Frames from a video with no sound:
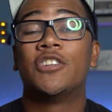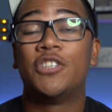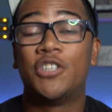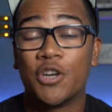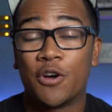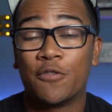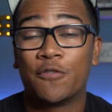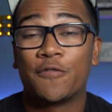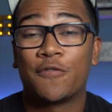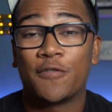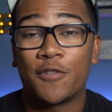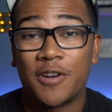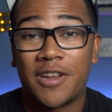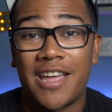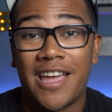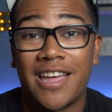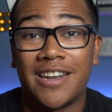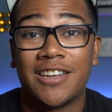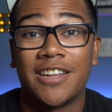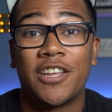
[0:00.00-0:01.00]
don't
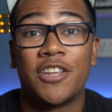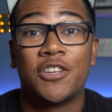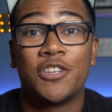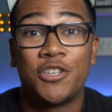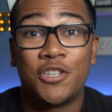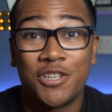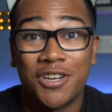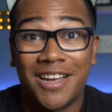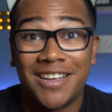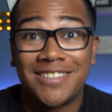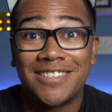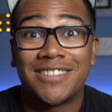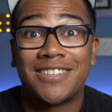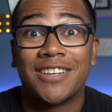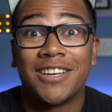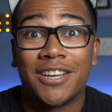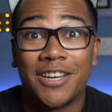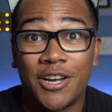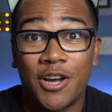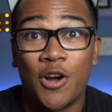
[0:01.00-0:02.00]
forget,
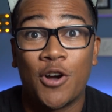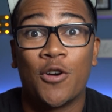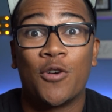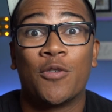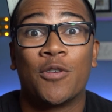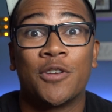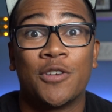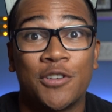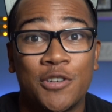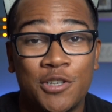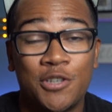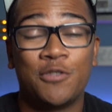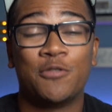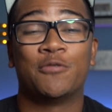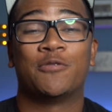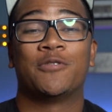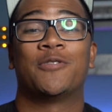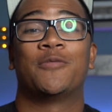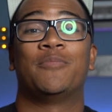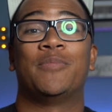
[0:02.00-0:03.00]
just go
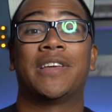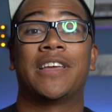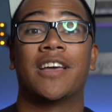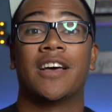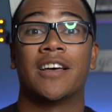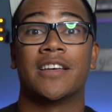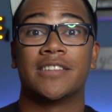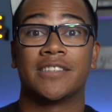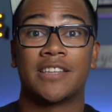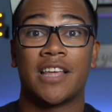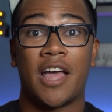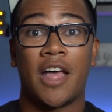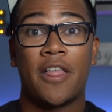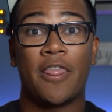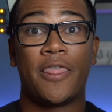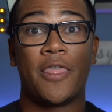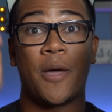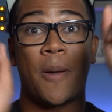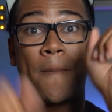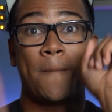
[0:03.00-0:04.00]
shoot, because
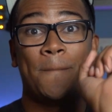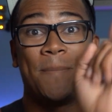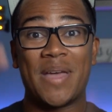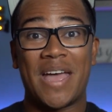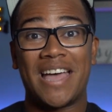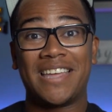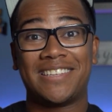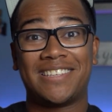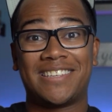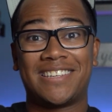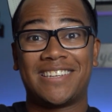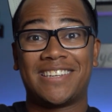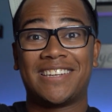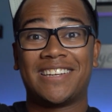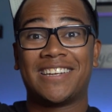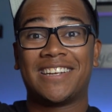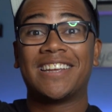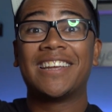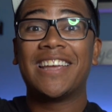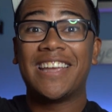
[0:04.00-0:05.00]
the best
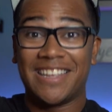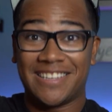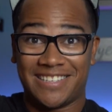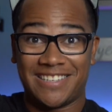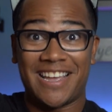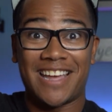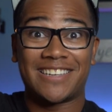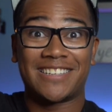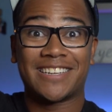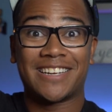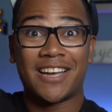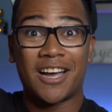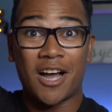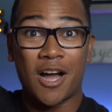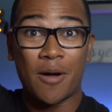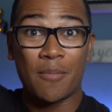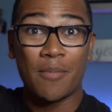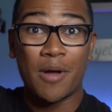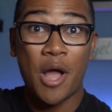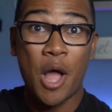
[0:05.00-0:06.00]
is yet to
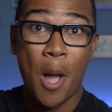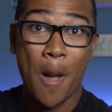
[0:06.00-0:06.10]
come.